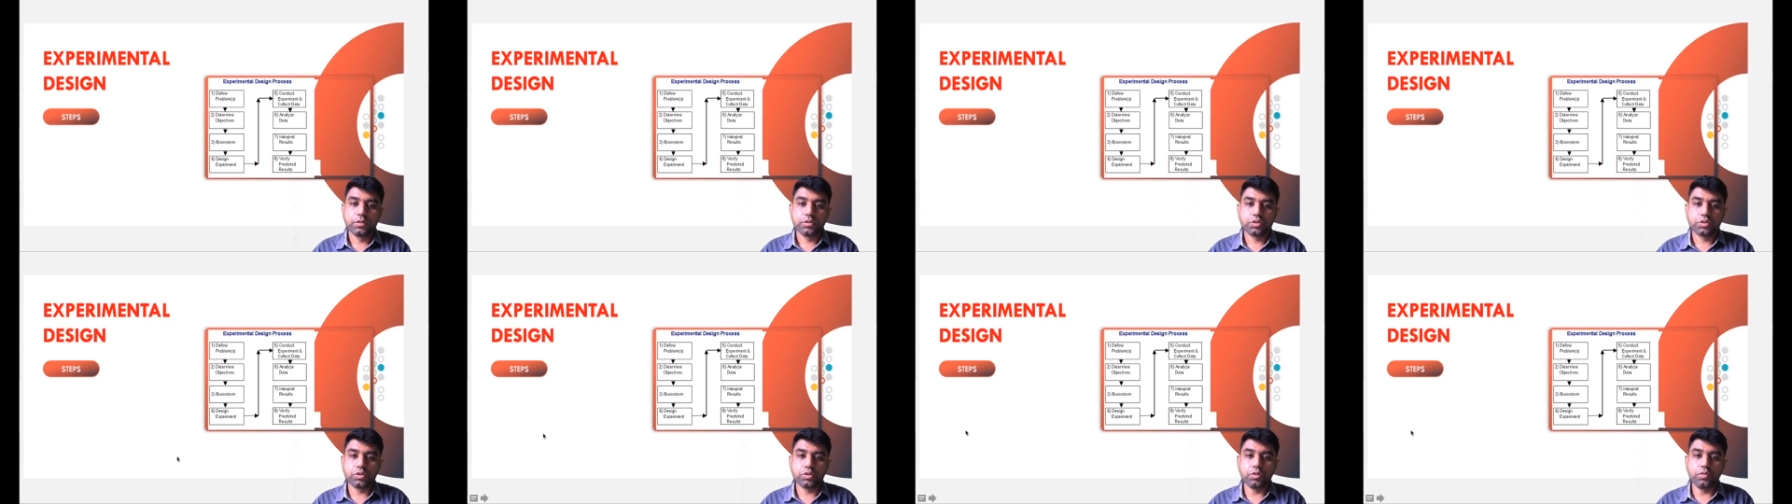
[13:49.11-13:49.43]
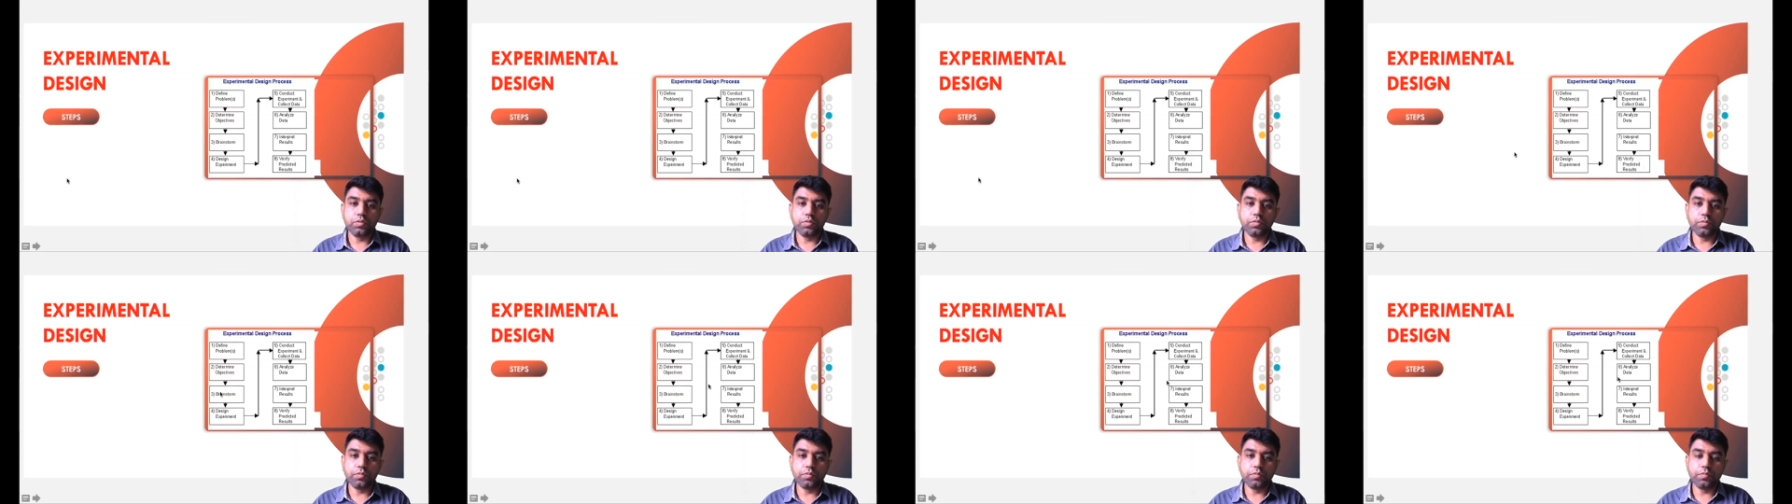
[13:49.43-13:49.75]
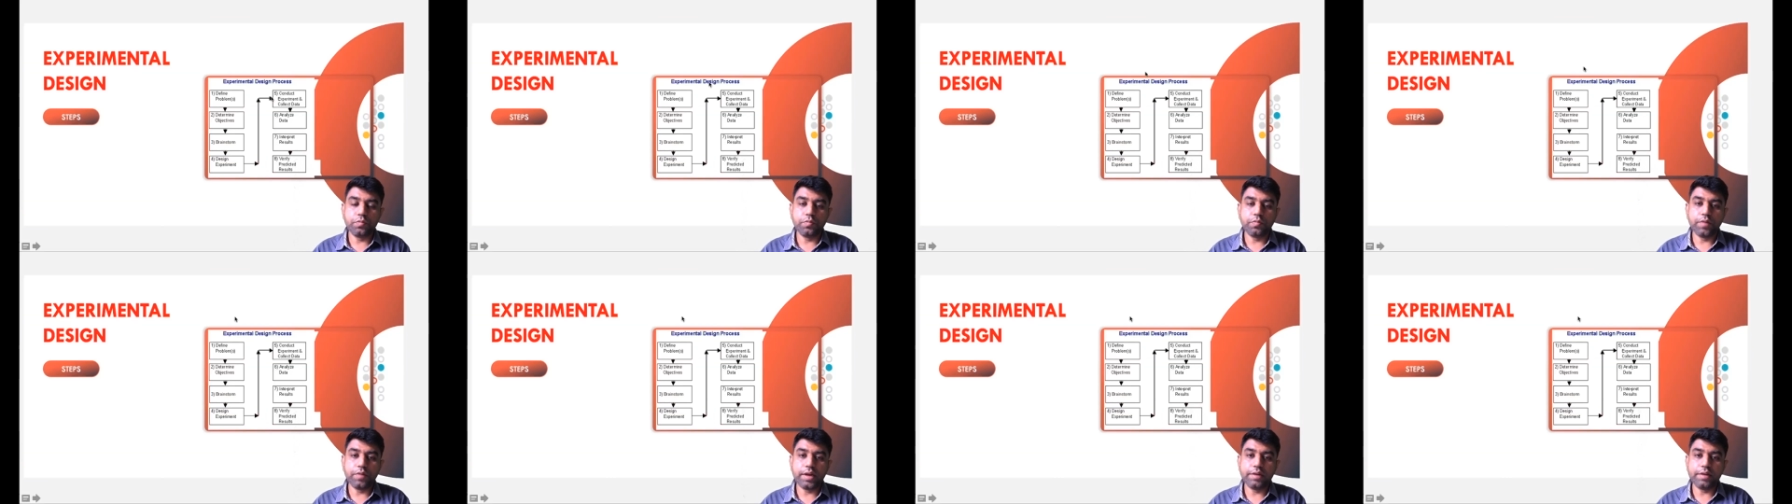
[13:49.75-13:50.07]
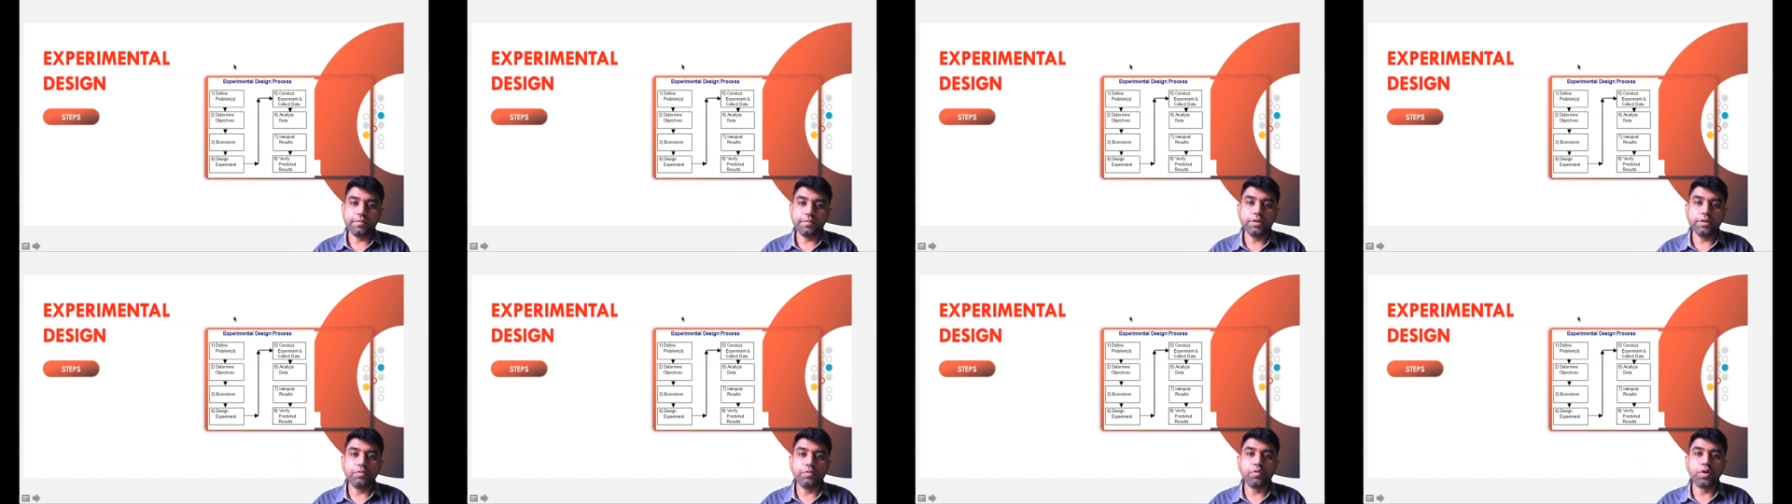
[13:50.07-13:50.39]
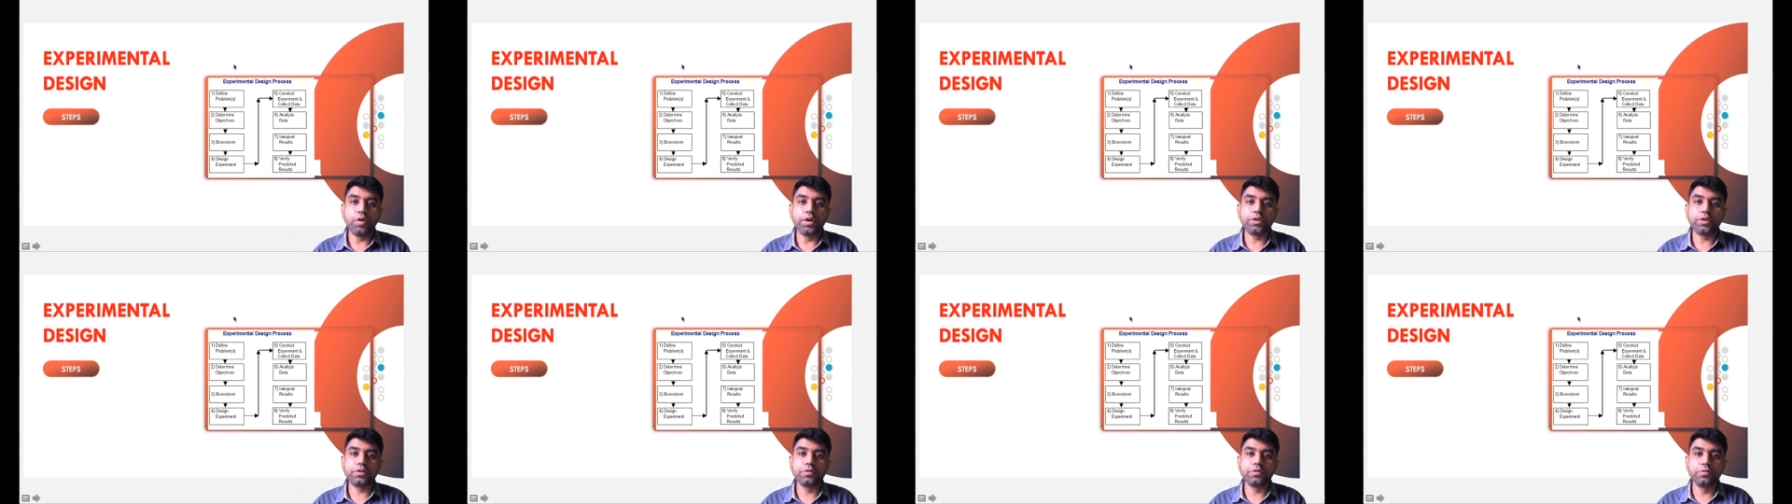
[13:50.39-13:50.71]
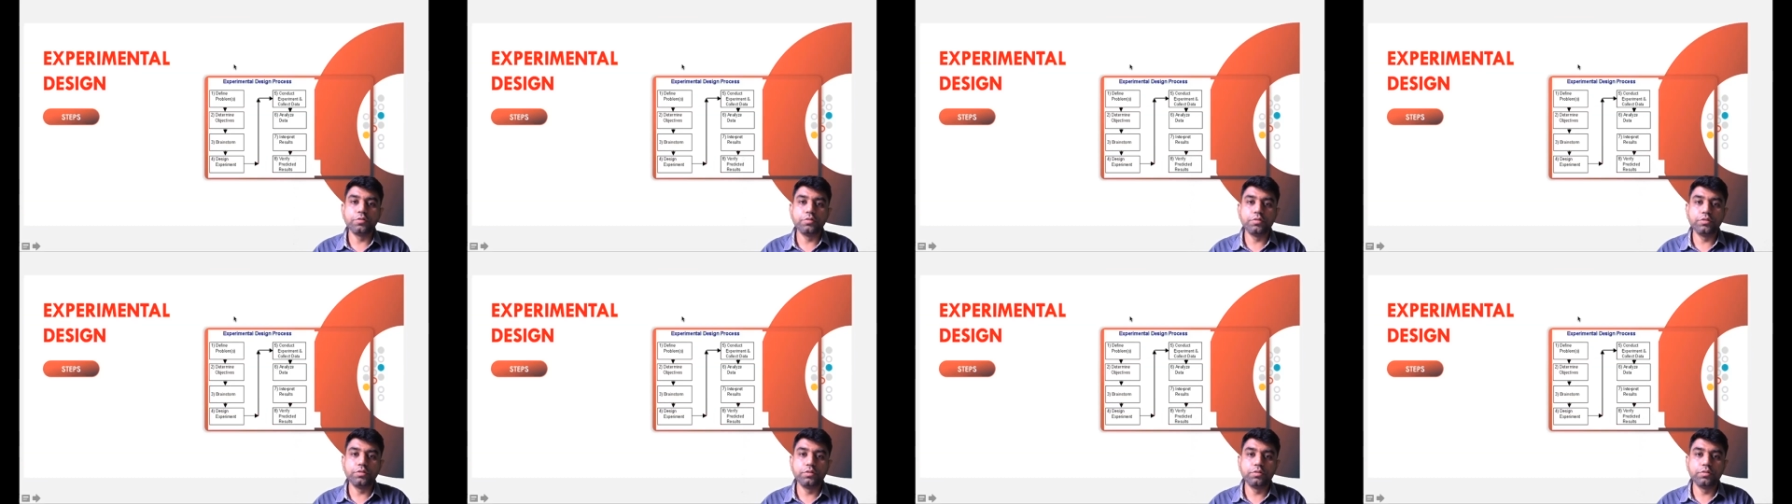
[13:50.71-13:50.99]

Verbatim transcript: So whenever you want to